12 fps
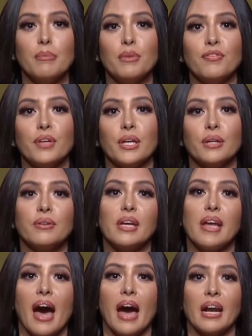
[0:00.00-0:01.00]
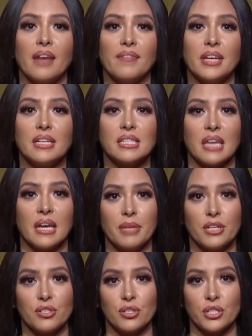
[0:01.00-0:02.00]
This year, he had IVs
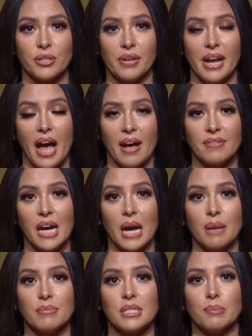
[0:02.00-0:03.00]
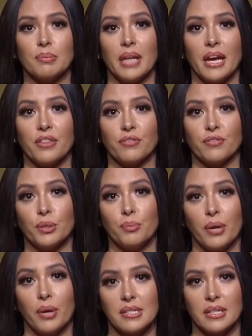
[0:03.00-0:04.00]
administered during half times to play food
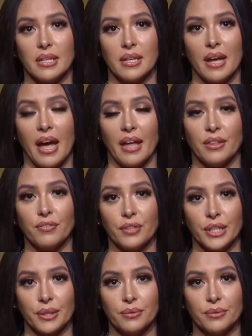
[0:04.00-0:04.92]
poisoning and the flu.